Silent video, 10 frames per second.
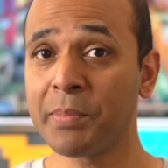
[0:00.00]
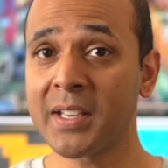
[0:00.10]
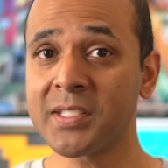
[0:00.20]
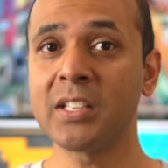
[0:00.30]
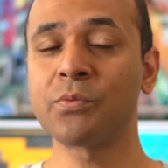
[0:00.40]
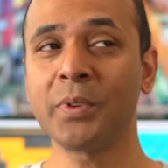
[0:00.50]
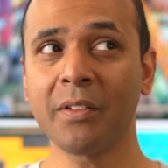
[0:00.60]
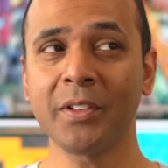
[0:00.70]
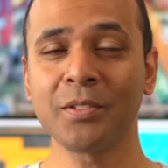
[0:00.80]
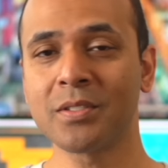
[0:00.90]
Plus is one
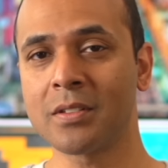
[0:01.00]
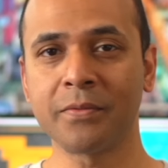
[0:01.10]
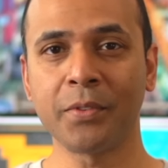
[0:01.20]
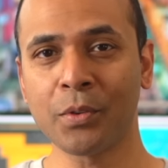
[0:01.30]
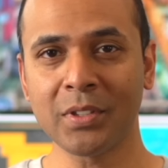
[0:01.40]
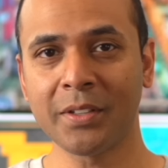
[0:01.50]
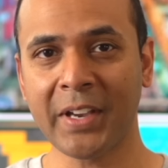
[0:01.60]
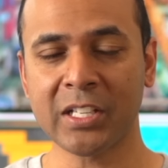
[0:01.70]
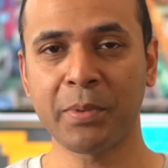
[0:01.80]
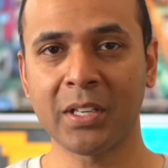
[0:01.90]
of those vocal
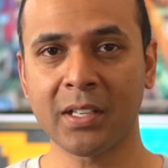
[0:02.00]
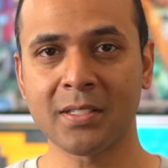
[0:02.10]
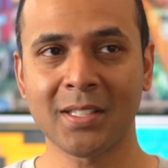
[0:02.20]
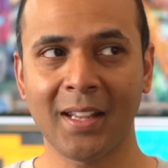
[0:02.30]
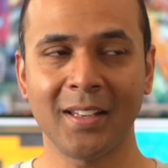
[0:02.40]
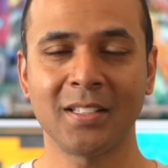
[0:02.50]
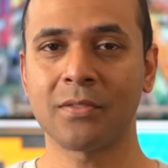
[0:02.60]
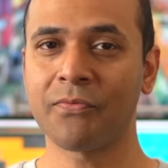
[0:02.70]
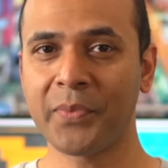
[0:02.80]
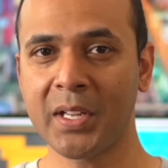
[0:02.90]
effects plugins that is
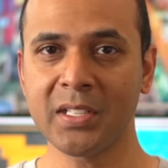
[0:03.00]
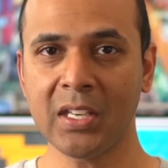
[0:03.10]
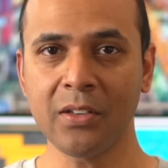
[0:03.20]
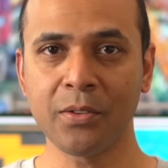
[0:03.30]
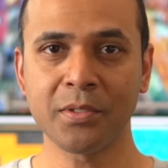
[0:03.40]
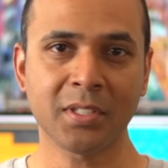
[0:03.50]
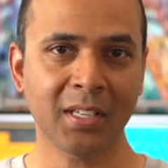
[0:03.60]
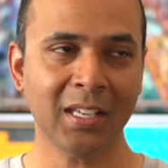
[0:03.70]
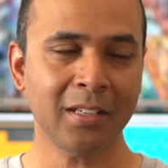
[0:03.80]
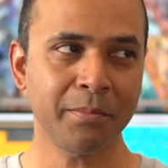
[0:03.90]
fun to use and
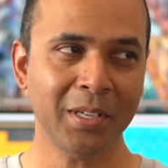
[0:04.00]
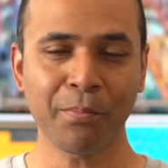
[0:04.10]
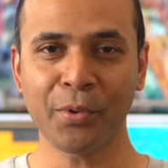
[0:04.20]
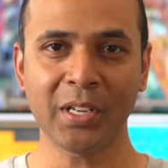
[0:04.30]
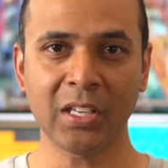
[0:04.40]
can be pretty